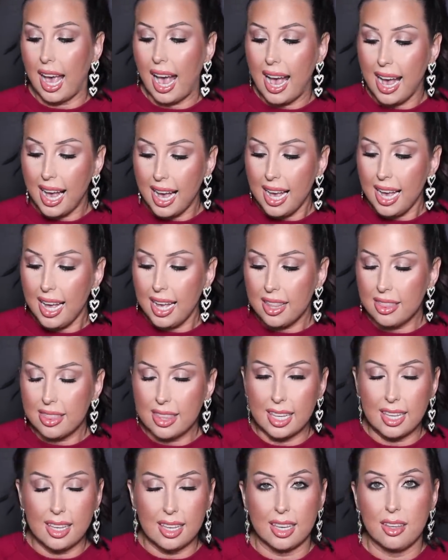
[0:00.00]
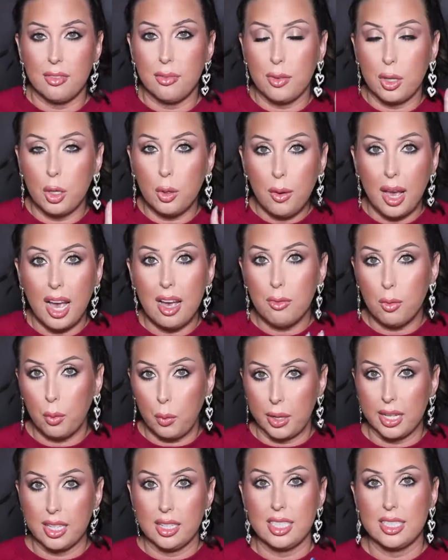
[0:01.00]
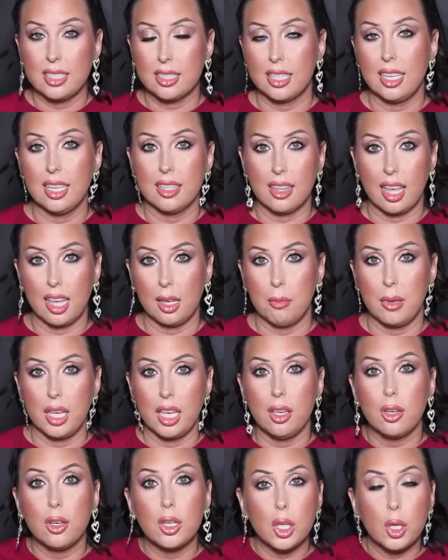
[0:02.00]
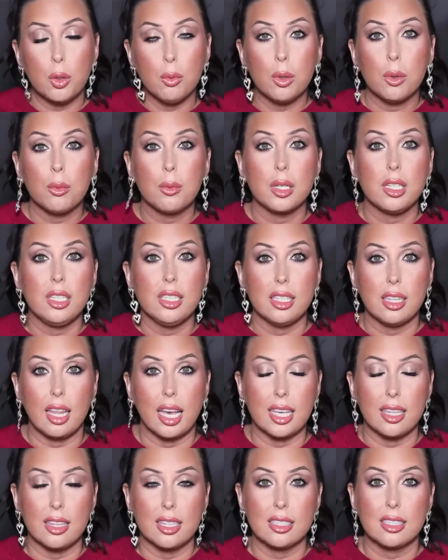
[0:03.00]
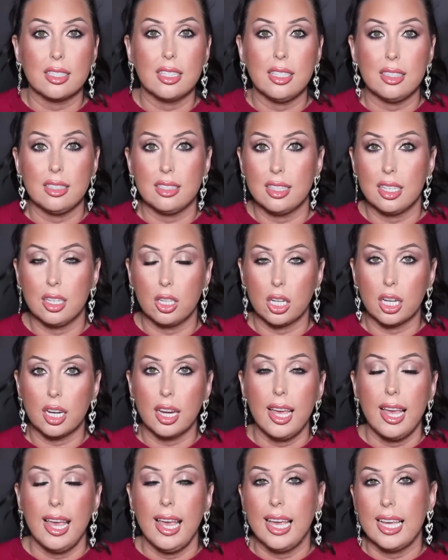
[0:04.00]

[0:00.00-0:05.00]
I think if you have oily skin like me, you will really like this concealer.